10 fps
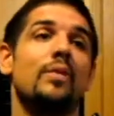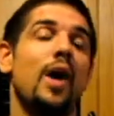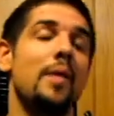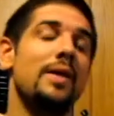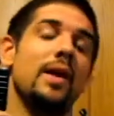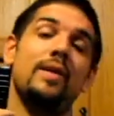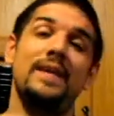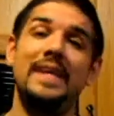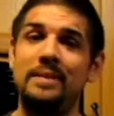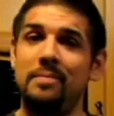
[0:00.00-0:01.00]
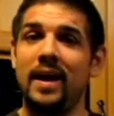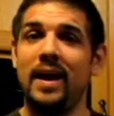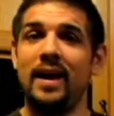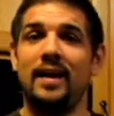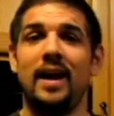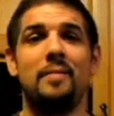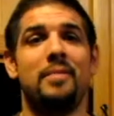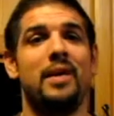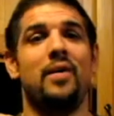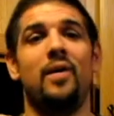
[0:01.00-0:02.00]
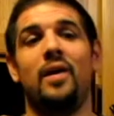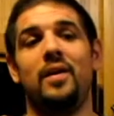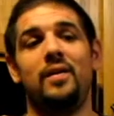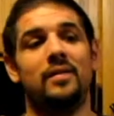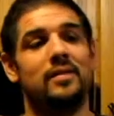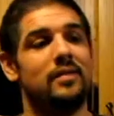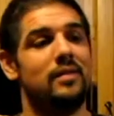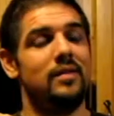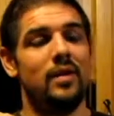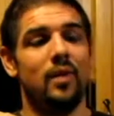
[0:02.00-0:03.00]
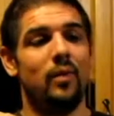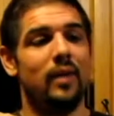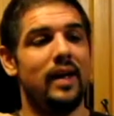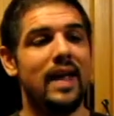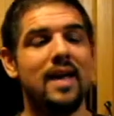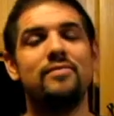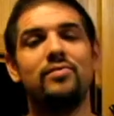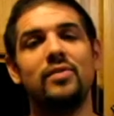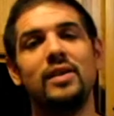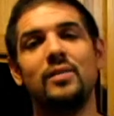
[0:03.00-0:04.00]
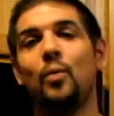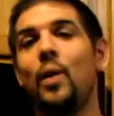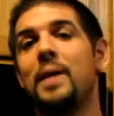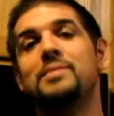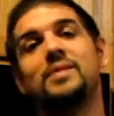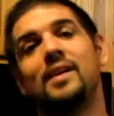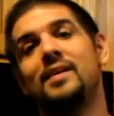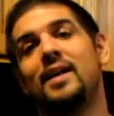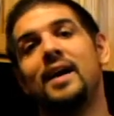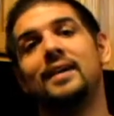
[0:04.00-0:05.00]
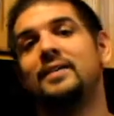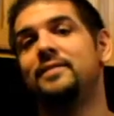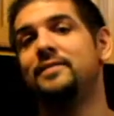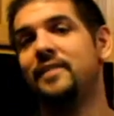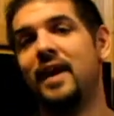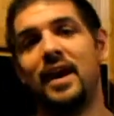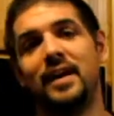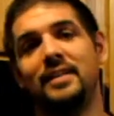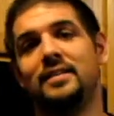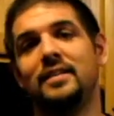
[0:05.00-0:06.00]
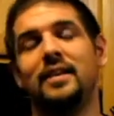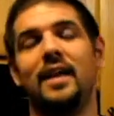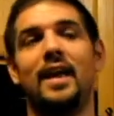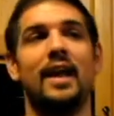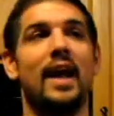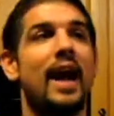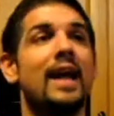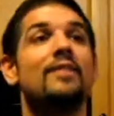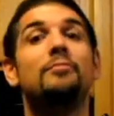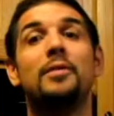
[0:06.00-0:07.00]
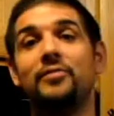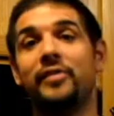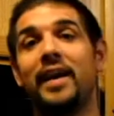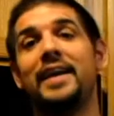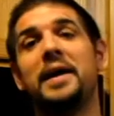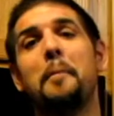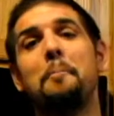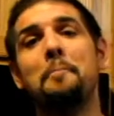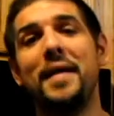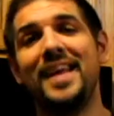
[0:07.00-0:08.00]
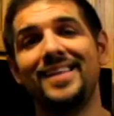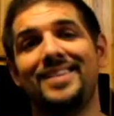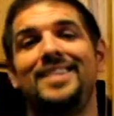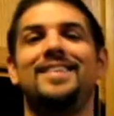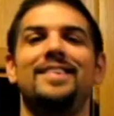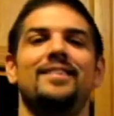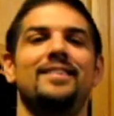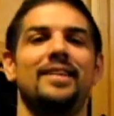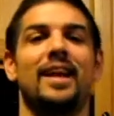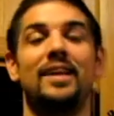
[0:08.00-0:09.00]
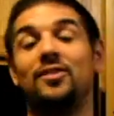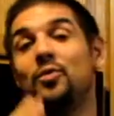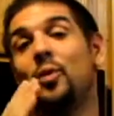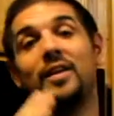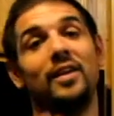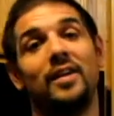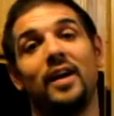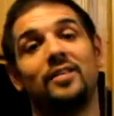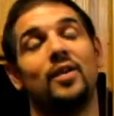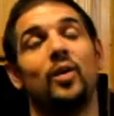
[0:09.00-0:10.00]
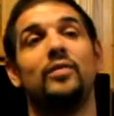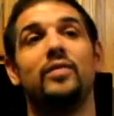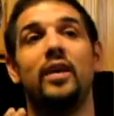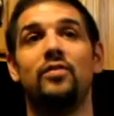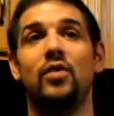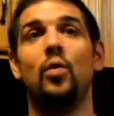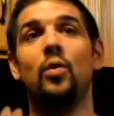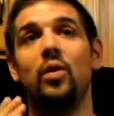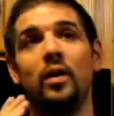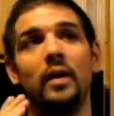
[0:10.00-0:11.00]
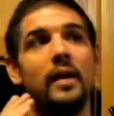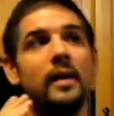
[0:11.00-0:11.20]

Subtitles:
I've been on eBay. I've been on, every website I can find, and I have been finding amazing deals. And I just want to let you guys know, if you're